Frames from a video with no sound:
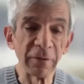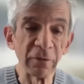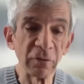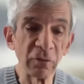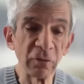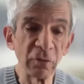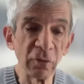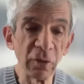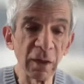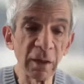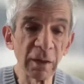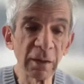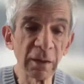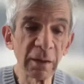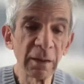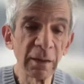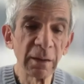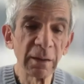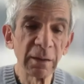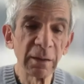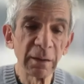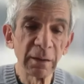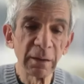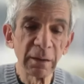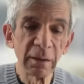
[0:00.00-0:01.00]
the drug
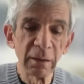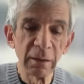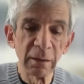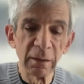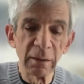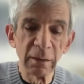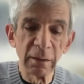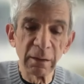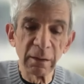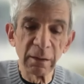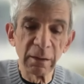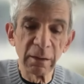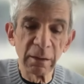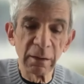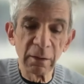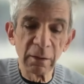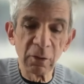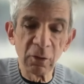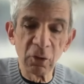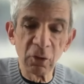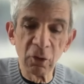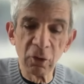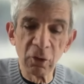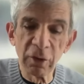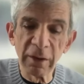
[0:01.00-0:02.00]

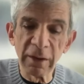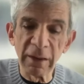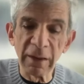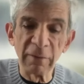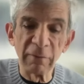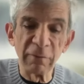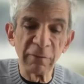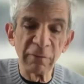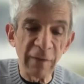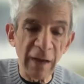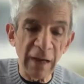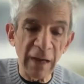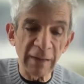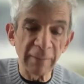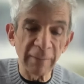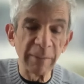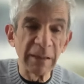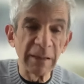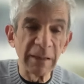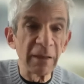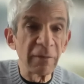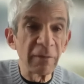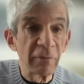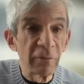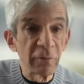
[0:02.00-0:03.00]
could, in fact,
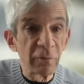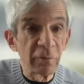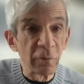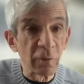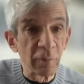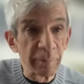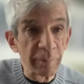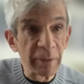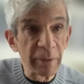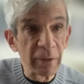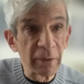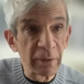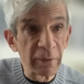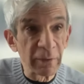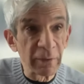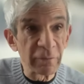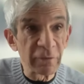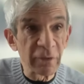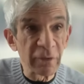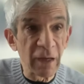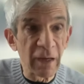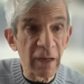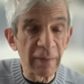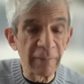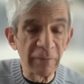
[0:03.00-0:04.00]
be given for a period of
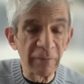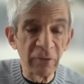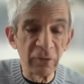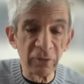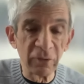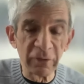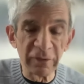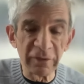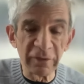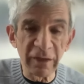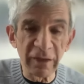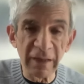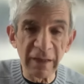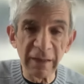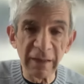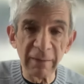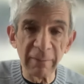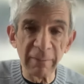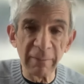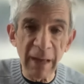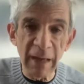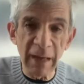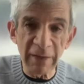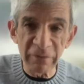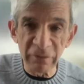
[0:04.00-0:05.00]
time to attain
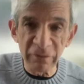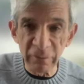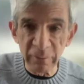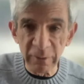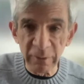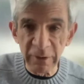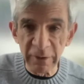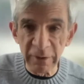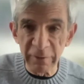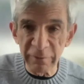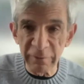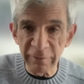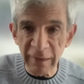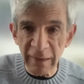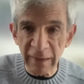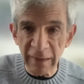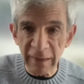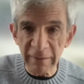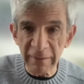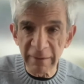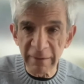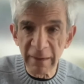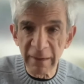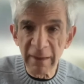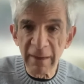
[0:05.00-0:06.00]
a maximal
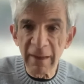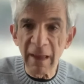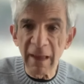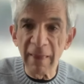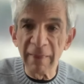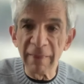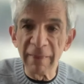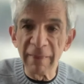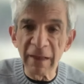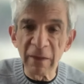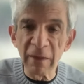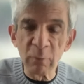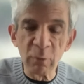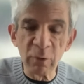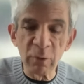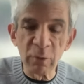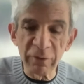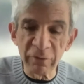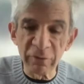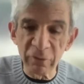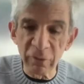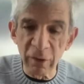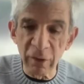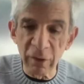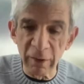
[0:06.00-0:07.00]
effect and then
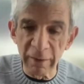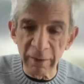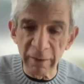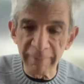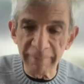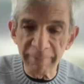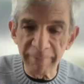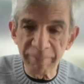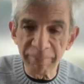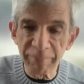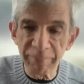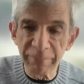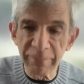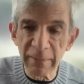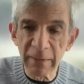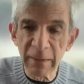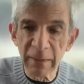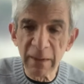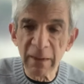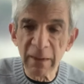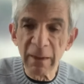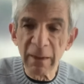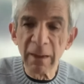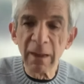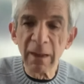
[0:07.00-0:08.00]
withdrawn.
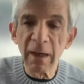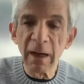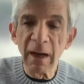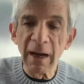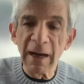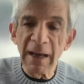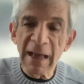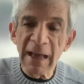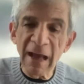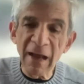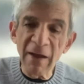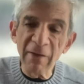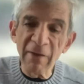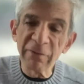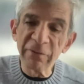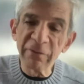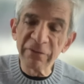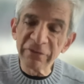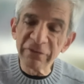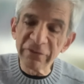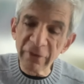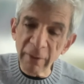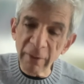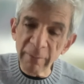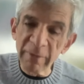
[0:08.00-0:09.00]
I have
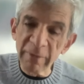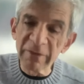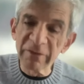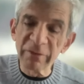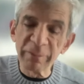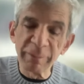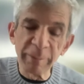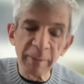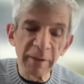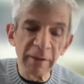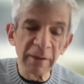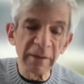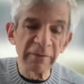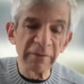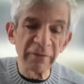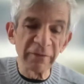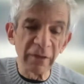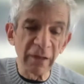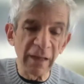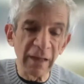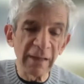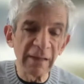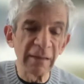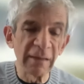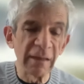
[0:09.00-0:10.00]
some experience
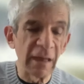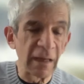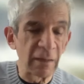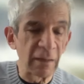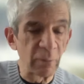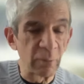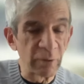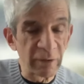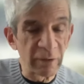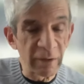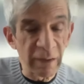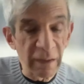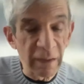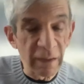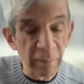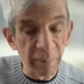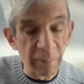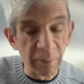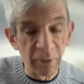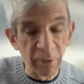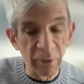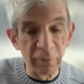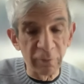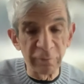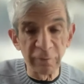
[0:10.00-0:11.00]
like that with
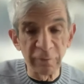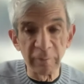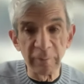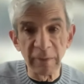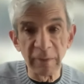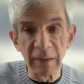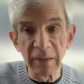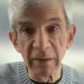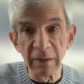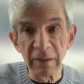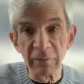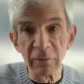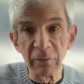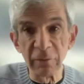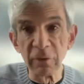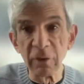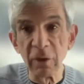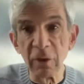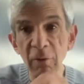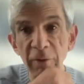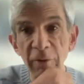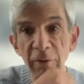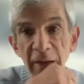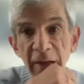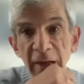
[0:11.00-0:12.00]
ketoprofen. Many of you
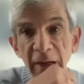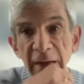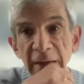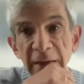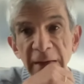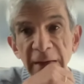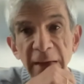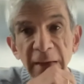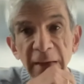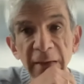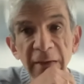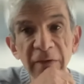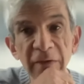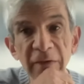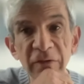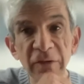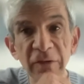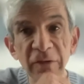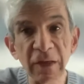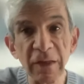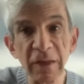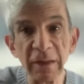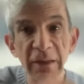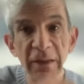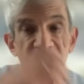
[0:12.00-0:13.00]
know that I
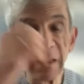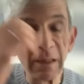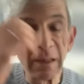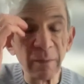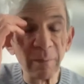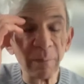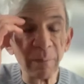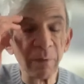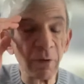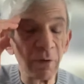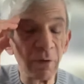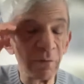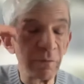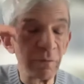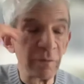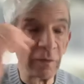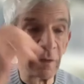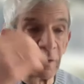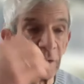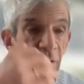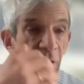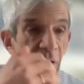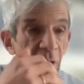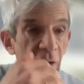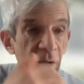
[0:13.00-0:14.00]
studied ketoprofen
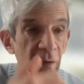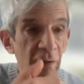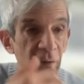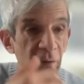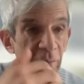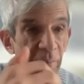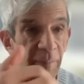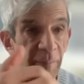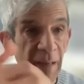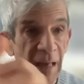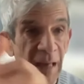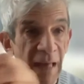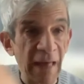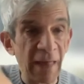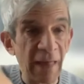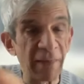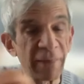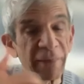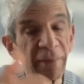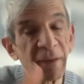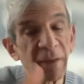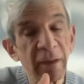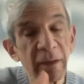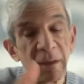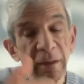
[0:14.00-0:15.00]
along the
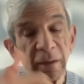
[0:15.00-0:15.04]
path